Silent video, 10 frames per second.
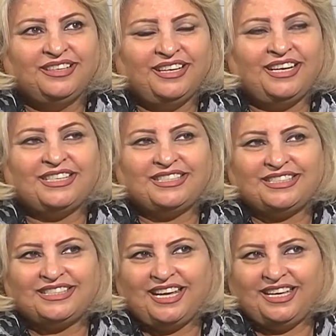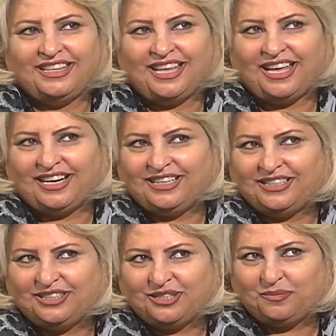Let's say the
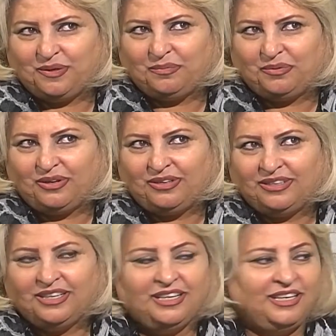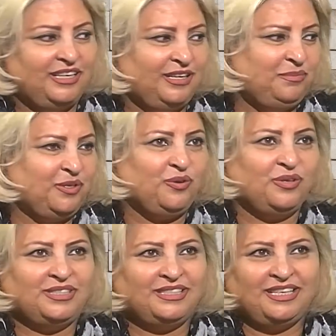religious people,
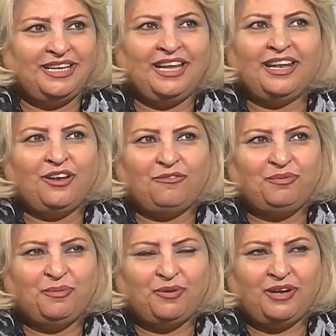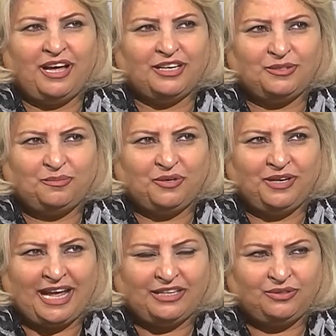because a lot of people are
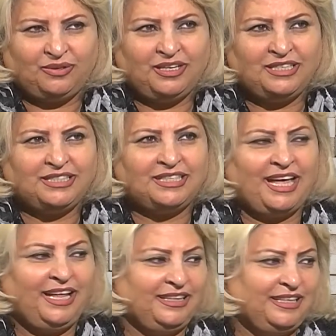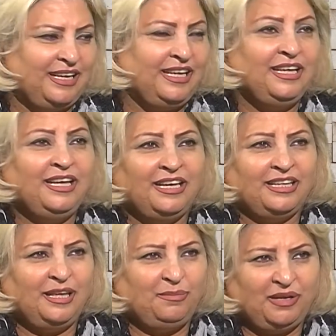supernaturalists and
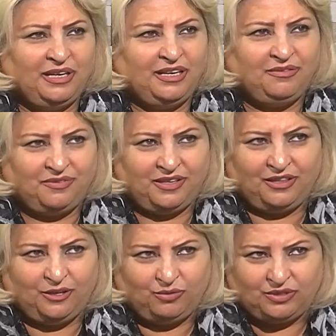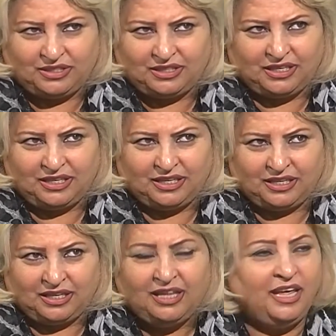they believe in those,
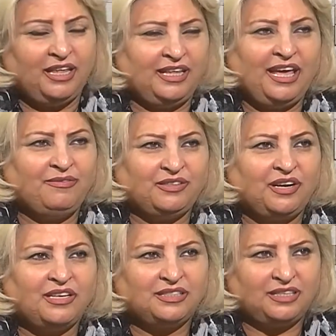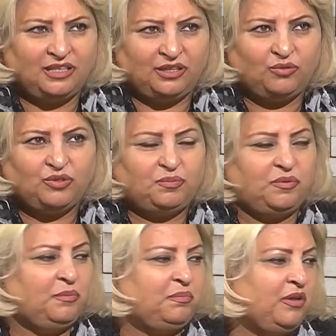they have a trust in those
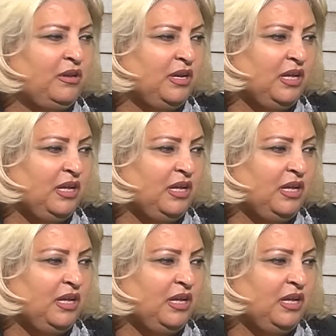people.